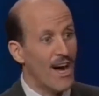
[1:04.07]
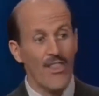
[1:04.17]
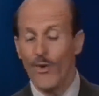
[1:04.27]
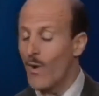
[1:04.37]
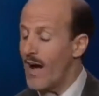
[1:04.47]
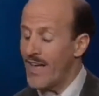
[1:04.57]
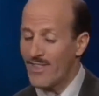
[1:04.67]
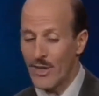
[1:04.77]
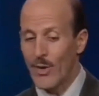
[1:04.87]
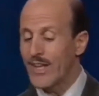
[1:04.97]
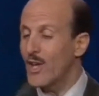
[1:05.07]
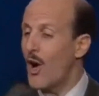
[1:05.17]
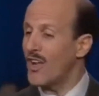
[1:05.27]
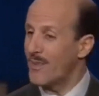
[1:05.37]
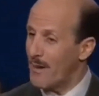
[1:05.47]
Otherwise, it only
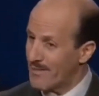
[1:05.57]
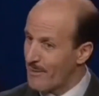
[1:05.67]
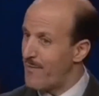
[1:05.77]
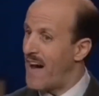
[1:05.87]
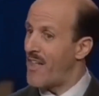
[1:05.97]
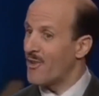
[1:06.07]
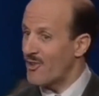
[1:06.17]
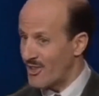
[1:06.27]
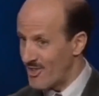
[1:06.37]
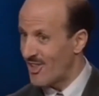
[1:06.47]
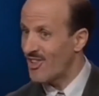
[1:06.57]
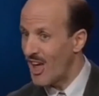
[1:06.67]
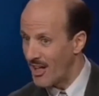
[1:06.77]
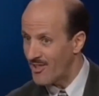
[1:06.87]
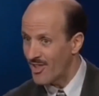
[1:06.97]
talks about the fathers and the
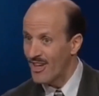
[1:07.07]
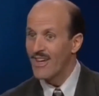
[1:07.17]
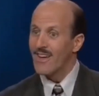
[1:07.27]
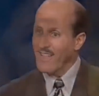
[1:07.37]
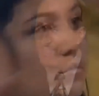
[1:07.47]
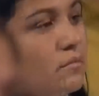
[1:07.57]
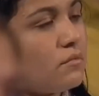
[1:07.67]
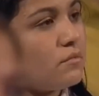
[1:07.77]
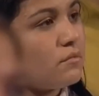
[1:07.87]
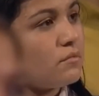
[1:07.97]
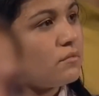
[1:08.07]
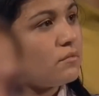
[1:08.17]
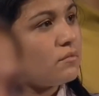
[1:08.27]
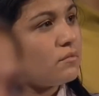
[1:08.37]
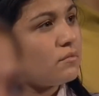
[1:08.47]
sons because it was a
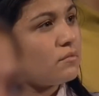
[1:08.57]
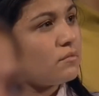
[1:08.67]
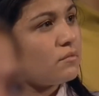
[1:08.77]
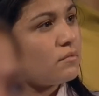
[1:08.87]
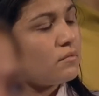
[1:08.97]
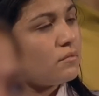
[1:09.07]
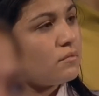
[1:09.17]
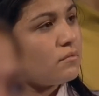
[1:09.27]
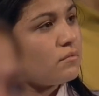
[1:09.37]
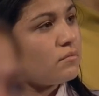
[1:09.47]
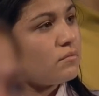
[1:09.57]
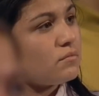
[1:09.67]
patriarchal society.